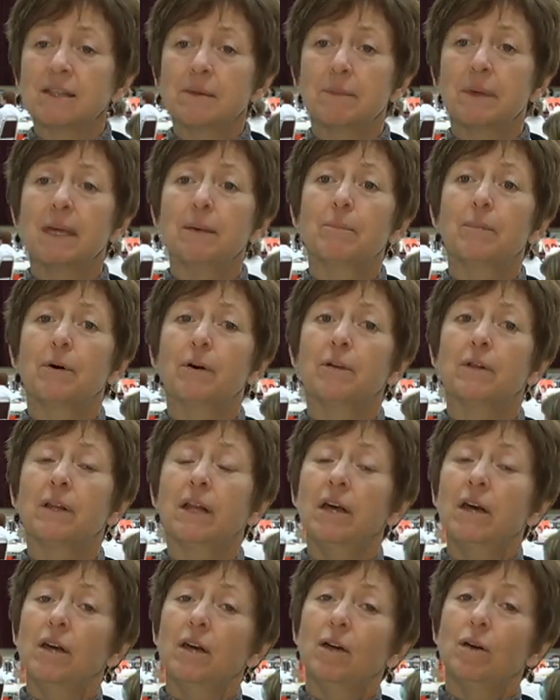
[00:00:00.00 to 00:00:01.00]
to people
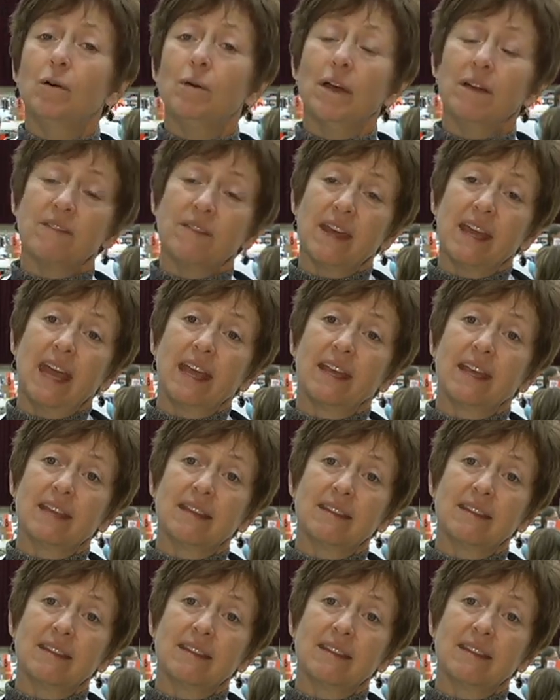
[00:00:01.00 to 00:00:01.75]
who, if they